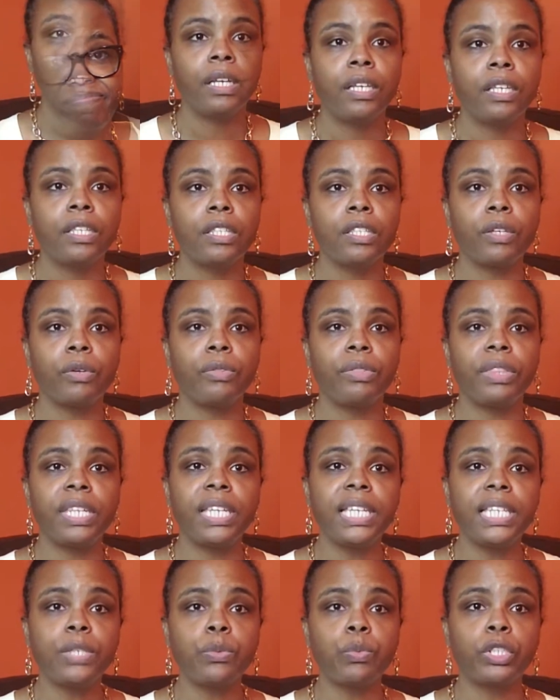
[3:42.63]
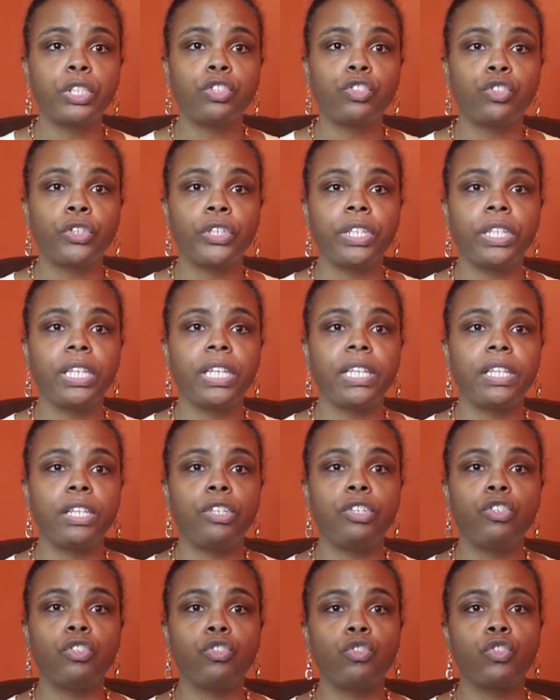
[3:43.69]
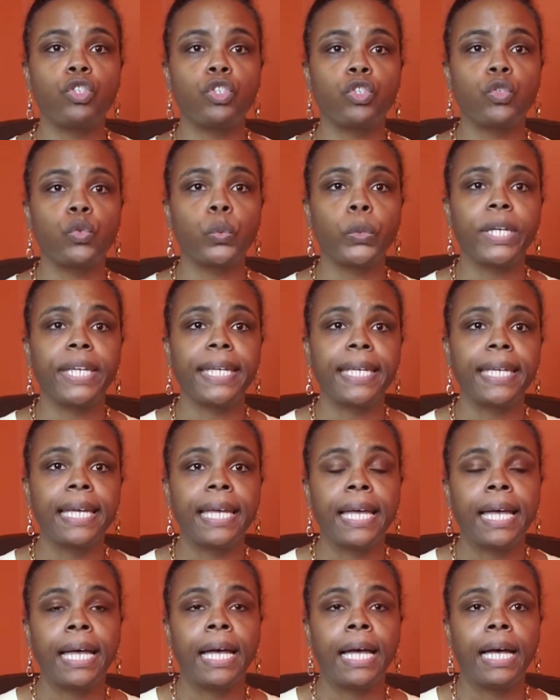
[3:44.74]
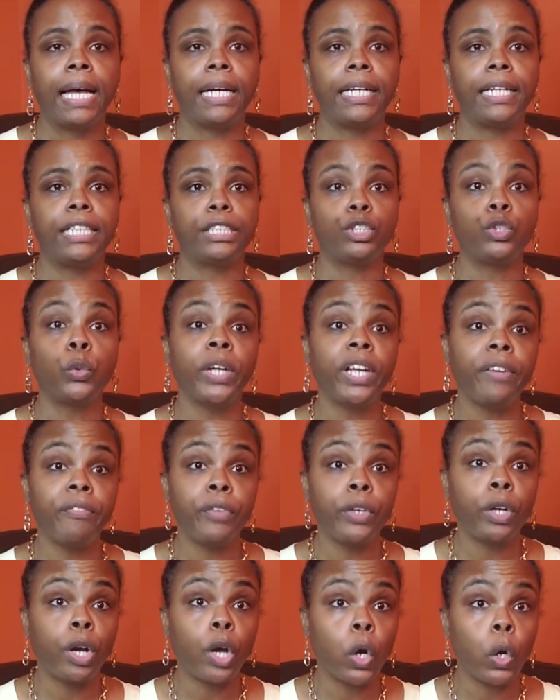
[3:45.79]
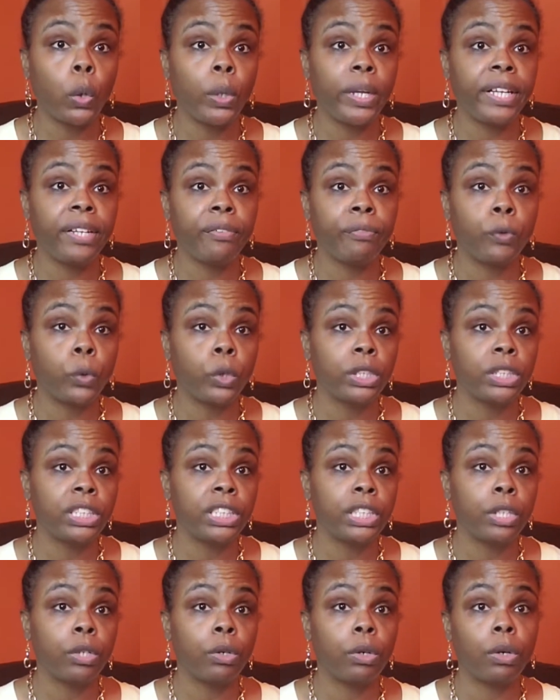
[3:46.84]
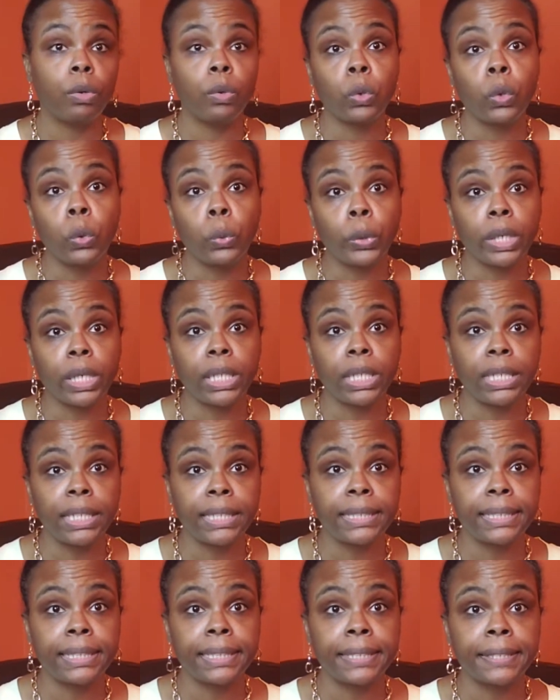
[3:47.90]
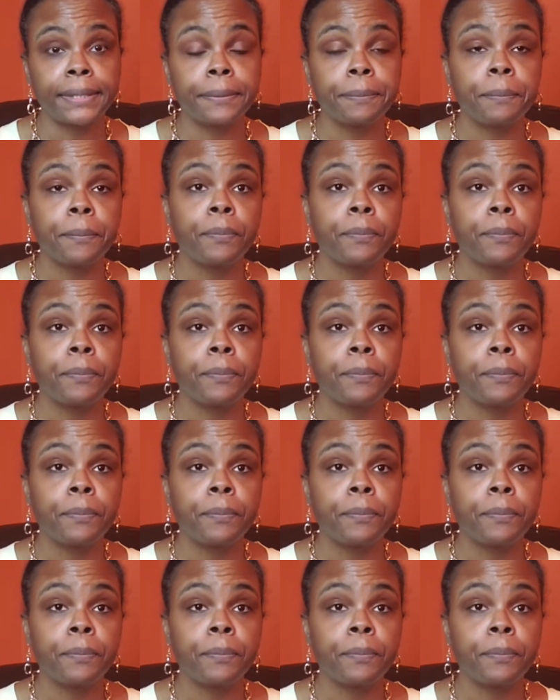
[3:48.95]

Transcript: So this was trending in the news this week. A 12-year-old and a 14-year-old who were cousins